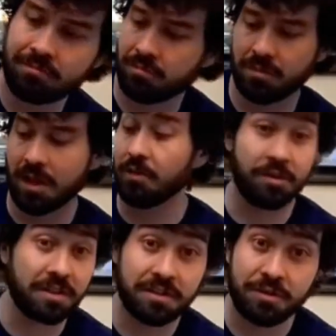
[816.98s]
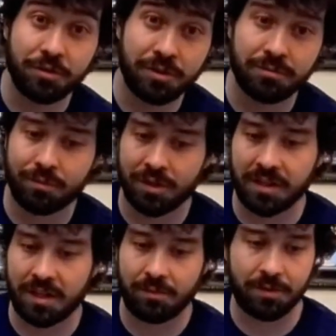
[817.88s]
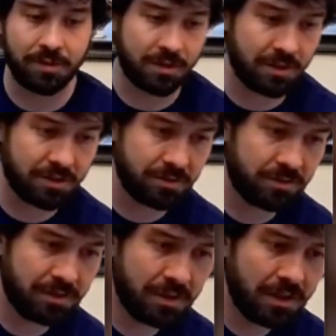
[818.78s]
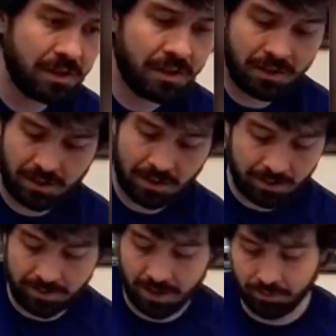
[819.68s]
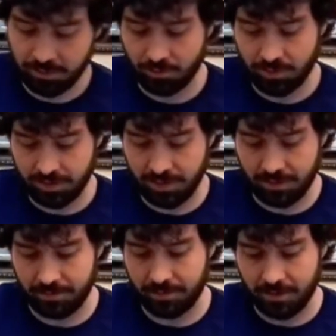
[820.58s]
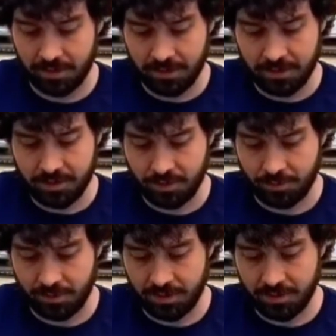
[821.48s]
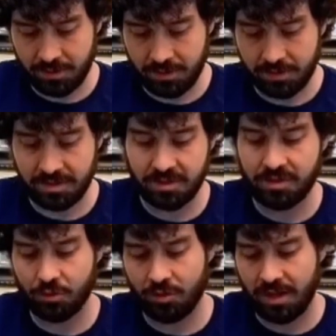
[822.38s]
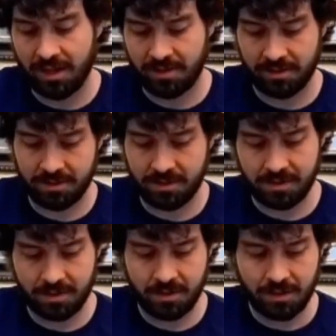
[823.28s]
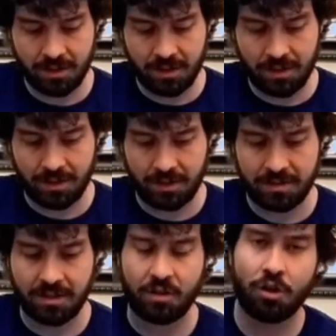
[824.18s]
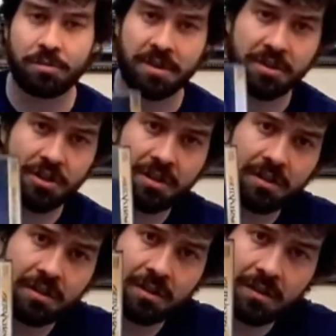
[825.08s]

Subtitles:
Not really into it, but it came with the console. Not really one that I'm super into. And this is Soul Hackers. It's like an RPG.